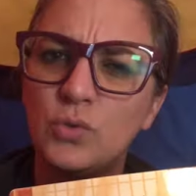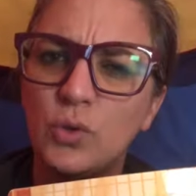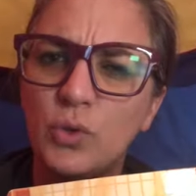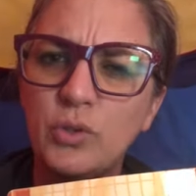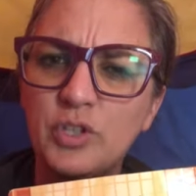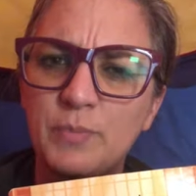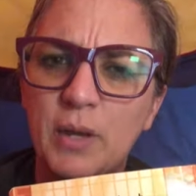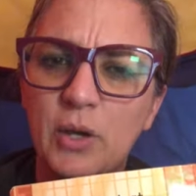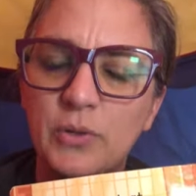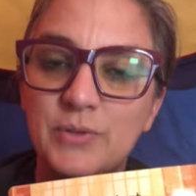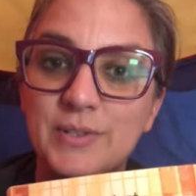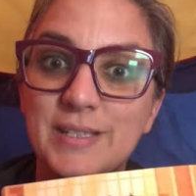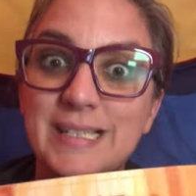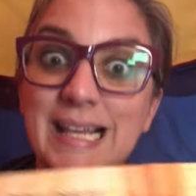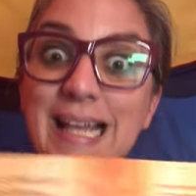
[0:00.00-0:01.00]
Whose
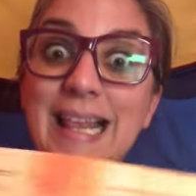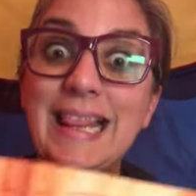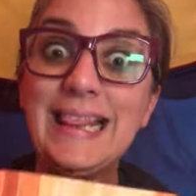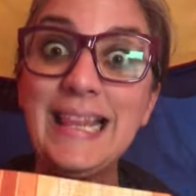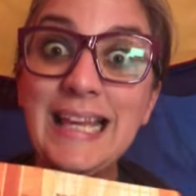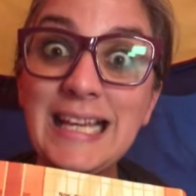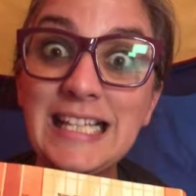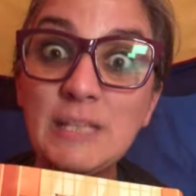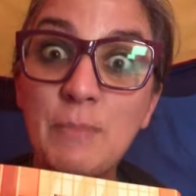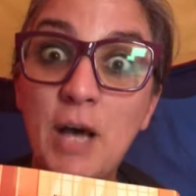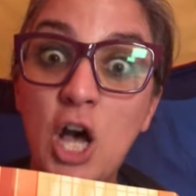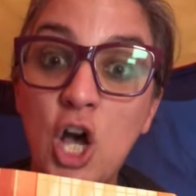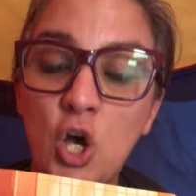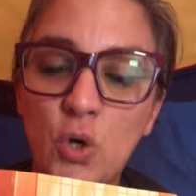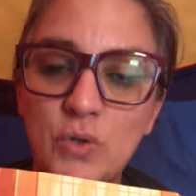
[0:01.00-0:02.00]
bones? These
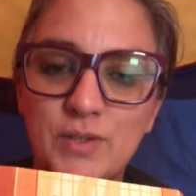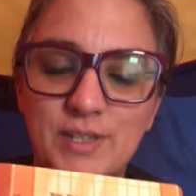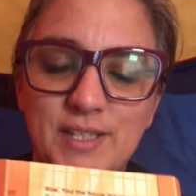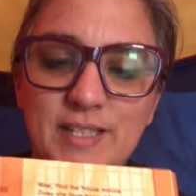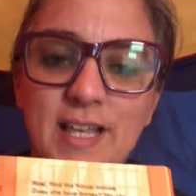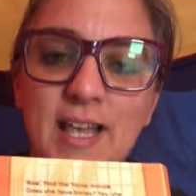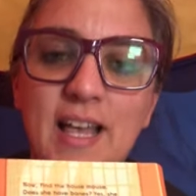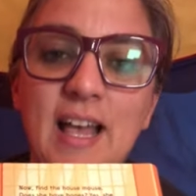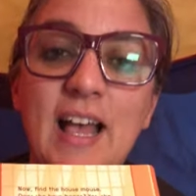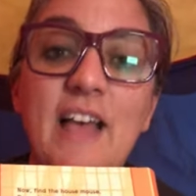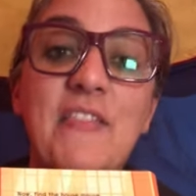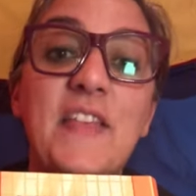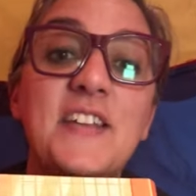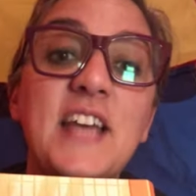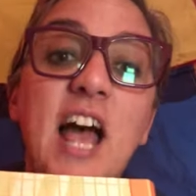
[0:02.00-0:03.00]
bones!
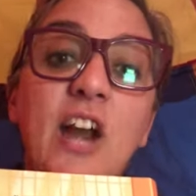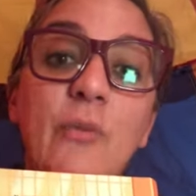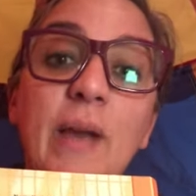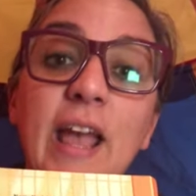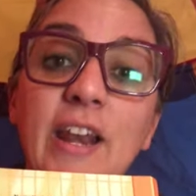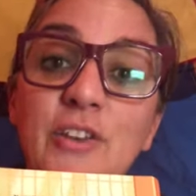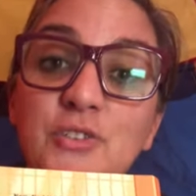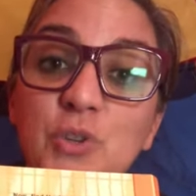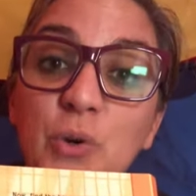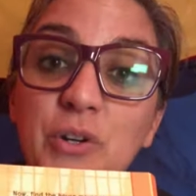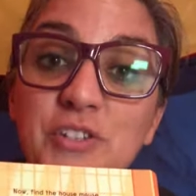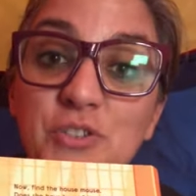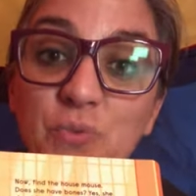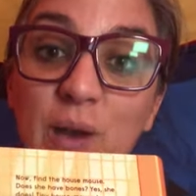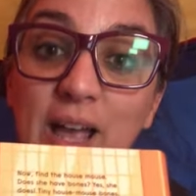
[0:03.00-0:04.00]
The
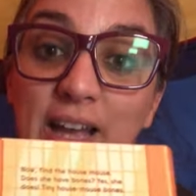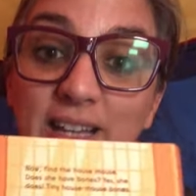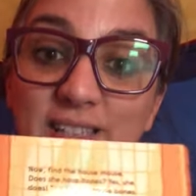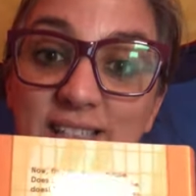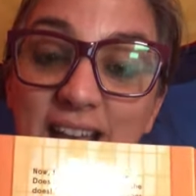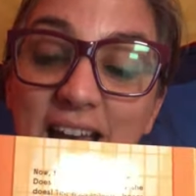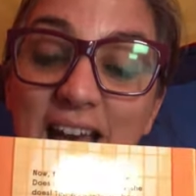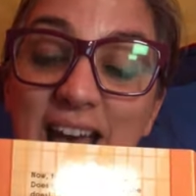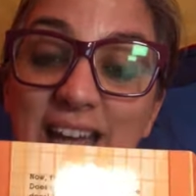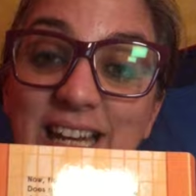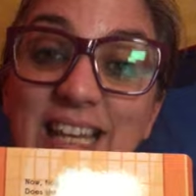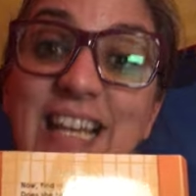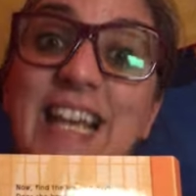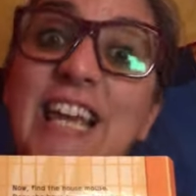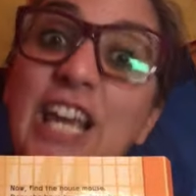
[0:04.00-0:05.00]
Tyrannosaurus rex
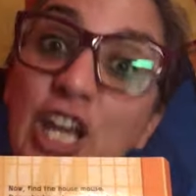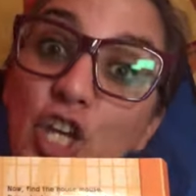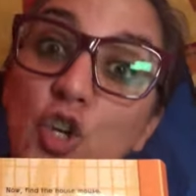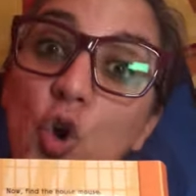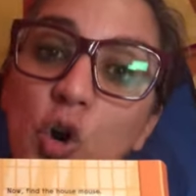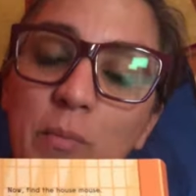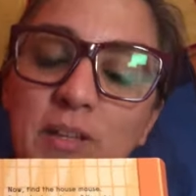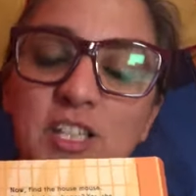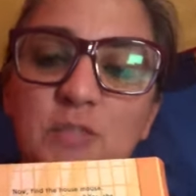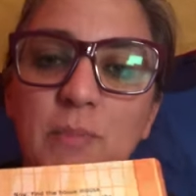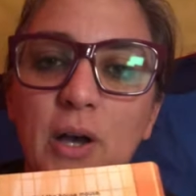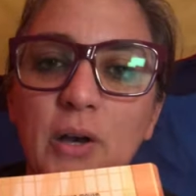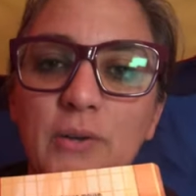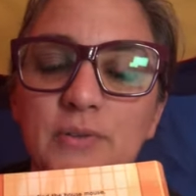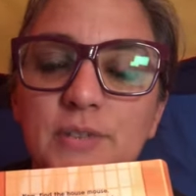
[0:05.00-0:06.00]
had enormous
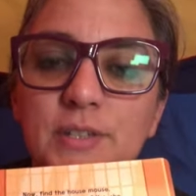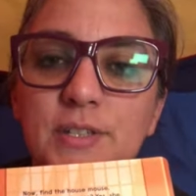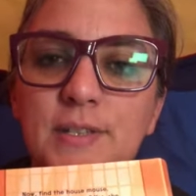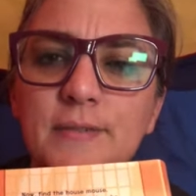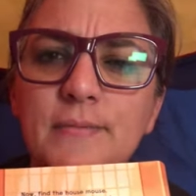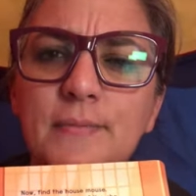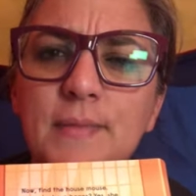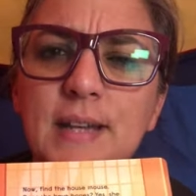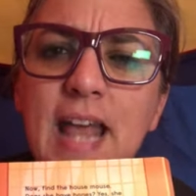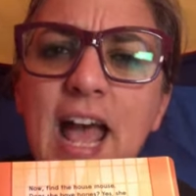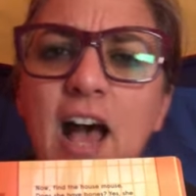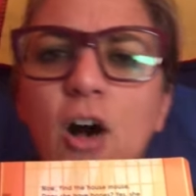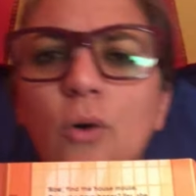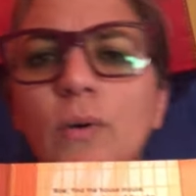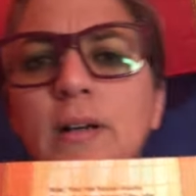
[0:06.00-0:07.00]
bones.
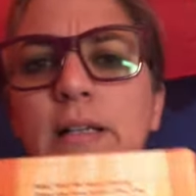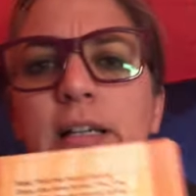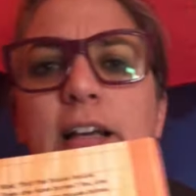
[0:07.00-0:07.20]
Now,